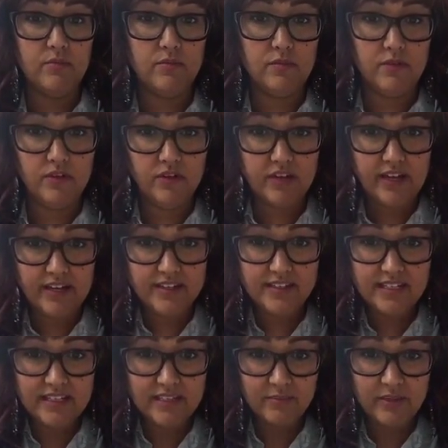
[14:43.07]
You can kind of
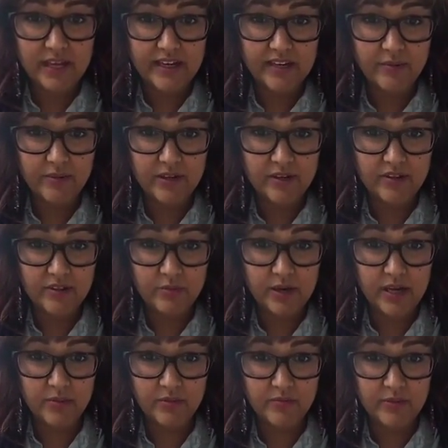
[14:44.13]
see them lined up here at the
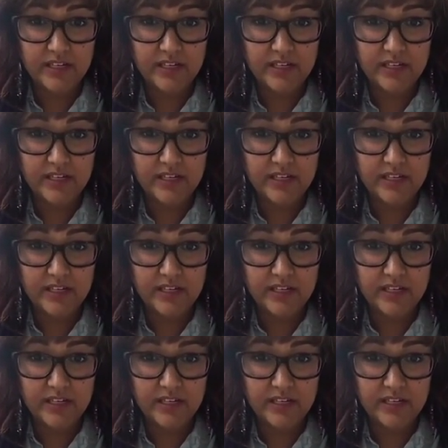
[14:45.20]
bottom of my